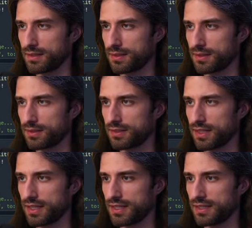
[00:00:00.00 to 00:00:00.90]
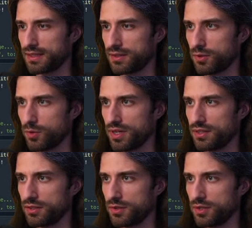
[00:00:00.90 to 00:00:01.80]
the sign, the way
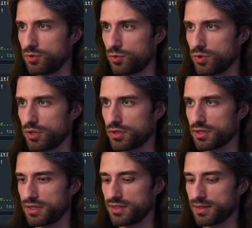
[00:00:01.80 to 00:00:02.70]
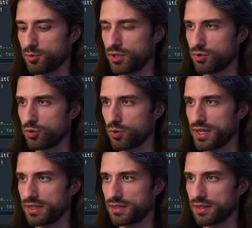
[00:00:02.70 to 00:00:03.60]
it's going to work is that I'm going to
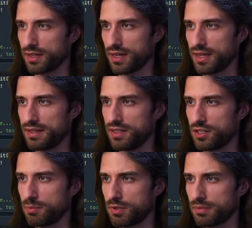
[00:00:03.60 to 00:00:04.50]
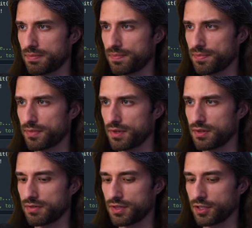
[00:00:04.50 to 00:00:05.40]
create an enum
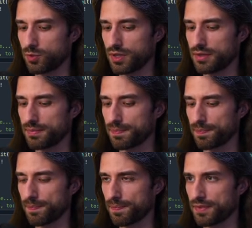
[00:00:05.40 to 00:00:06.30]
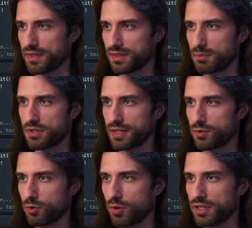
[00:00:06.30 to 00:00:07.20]
for that one. Seems like
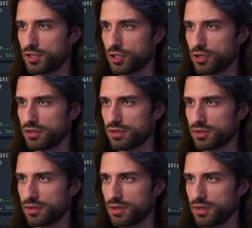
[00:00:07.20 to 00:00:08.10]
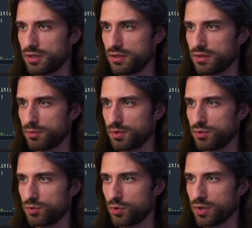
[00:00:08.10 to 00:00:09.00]
the right choice. I'm going
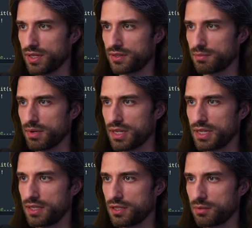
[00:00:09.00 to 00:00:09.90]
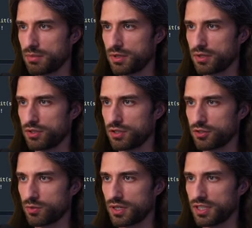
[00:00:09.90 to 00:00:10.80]
to create my enum
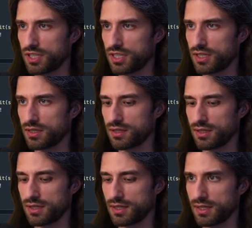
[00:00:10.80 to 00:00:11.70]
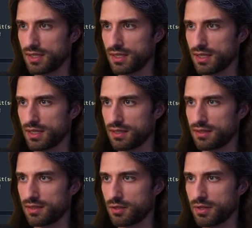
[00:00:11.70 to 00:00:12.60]
just right here.
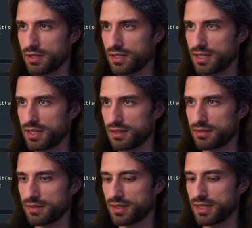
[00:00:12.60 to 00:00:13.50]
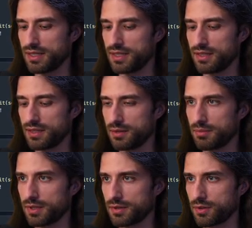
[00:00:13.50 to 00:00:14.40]
So we're going to have an
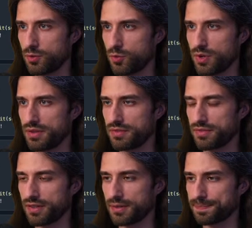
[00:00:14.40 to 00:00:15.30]
enum with